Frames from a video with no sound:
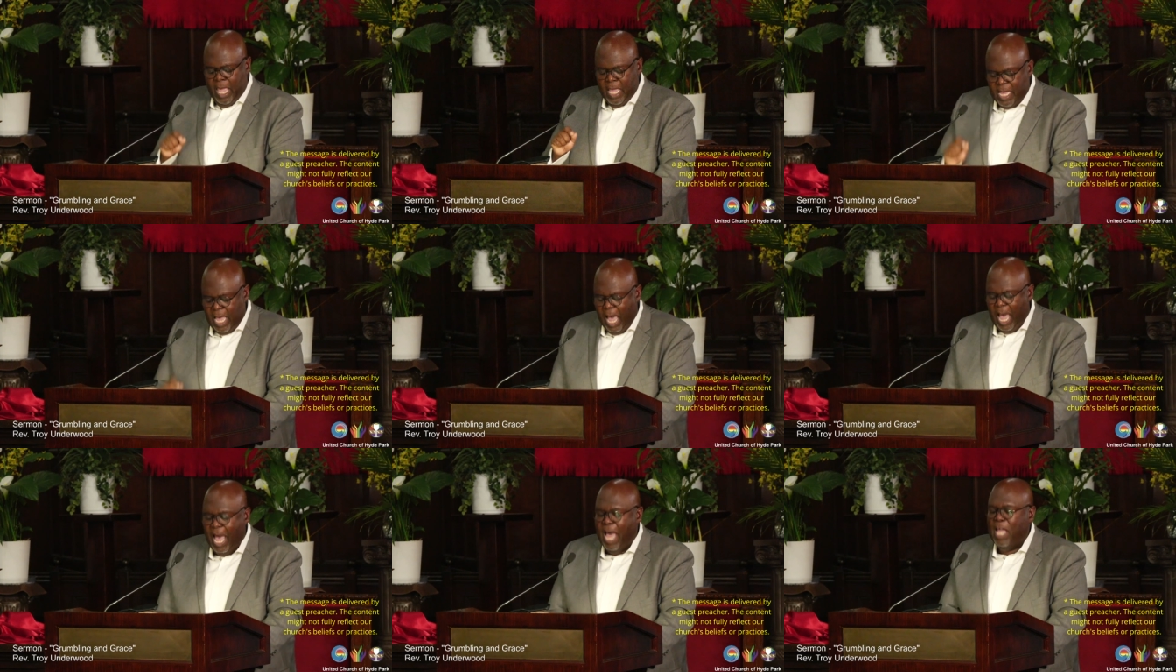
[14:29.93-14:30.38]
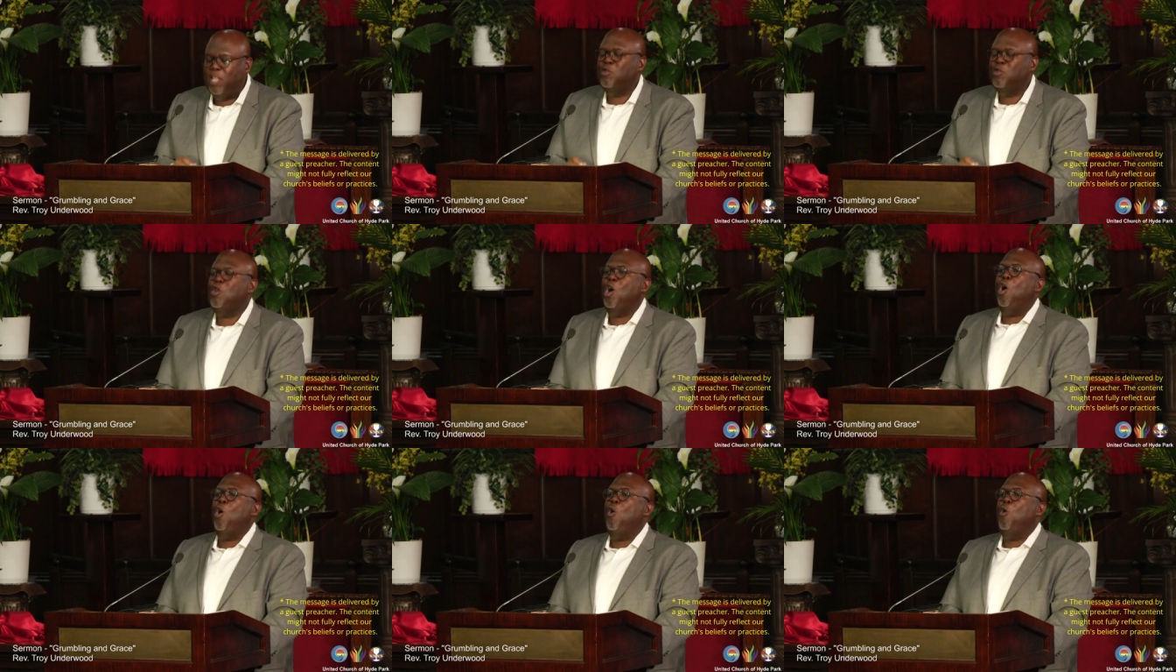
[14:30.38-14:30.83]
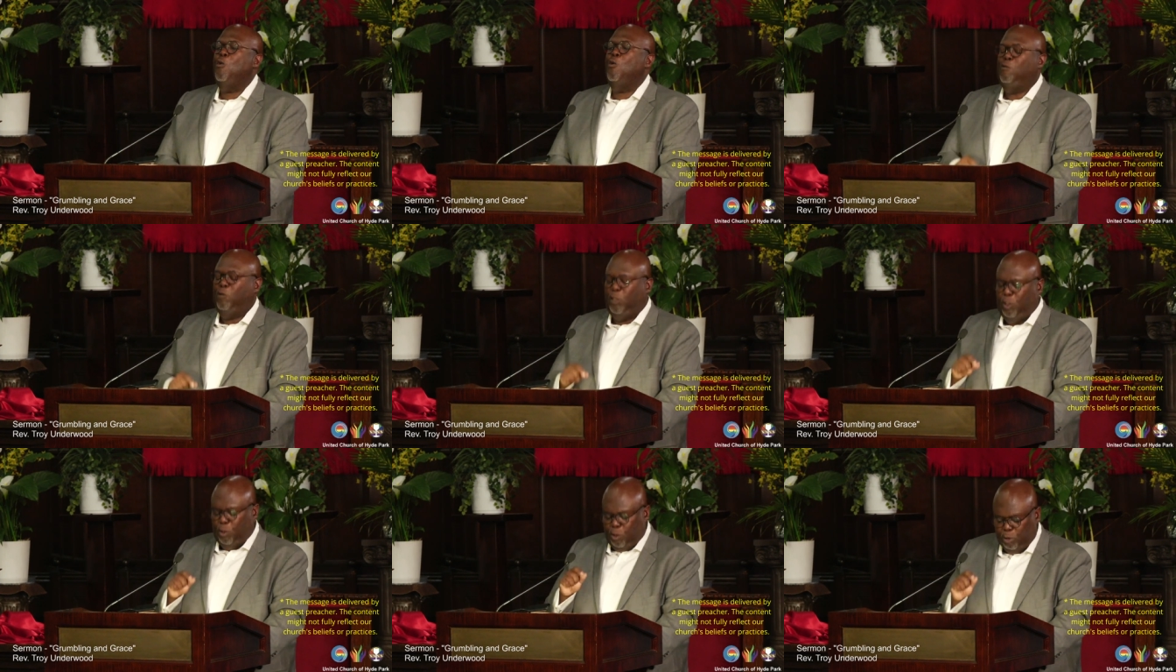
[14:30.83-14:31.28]
God
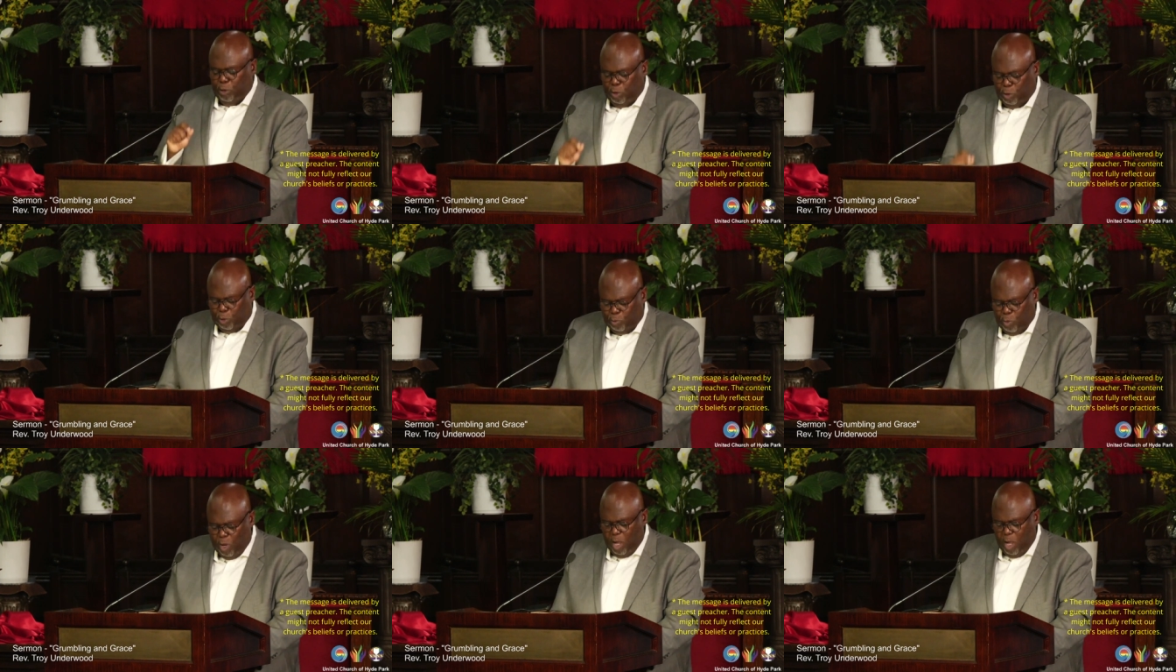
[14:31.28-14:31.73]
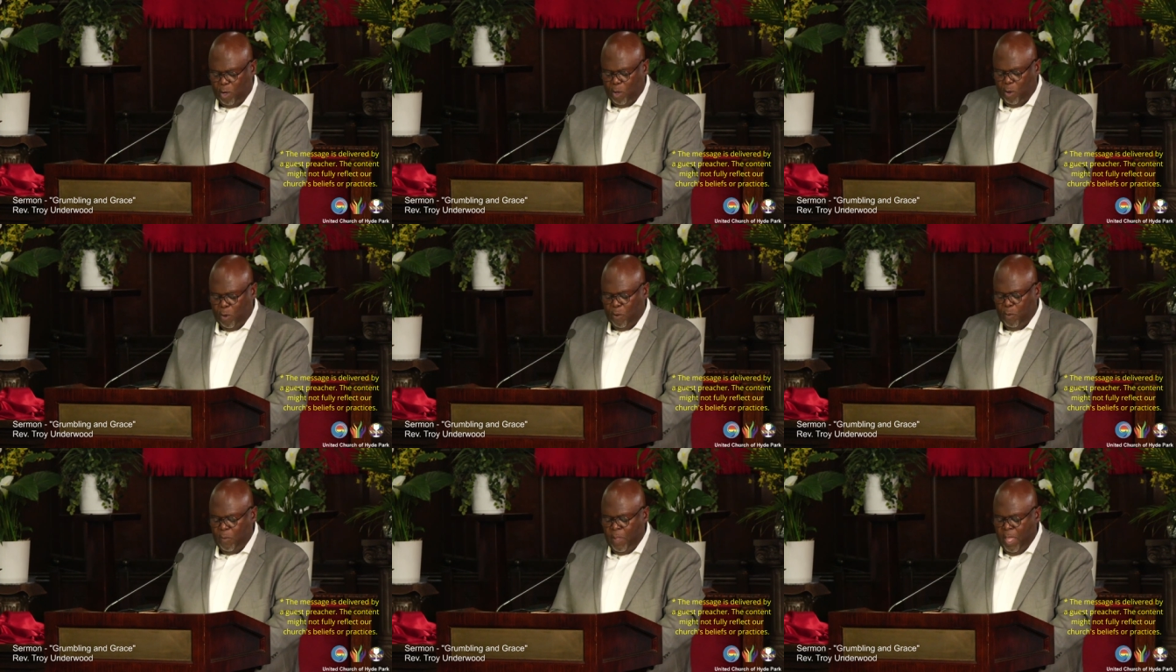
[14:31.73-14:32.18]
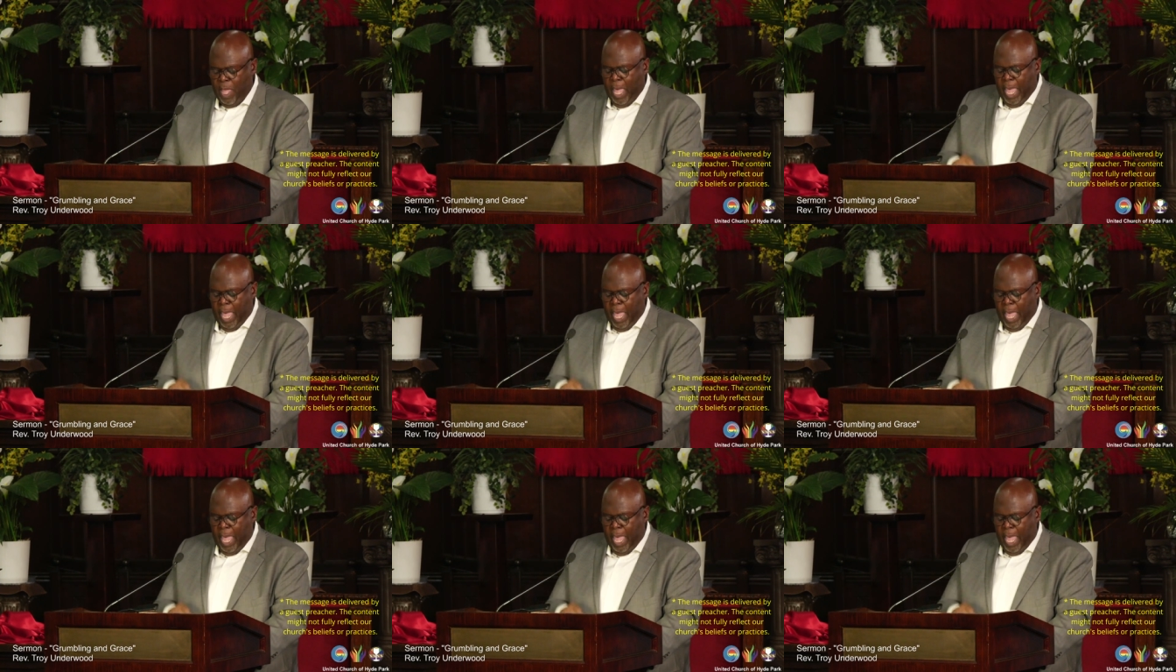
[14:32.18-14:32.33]
knows your struggle.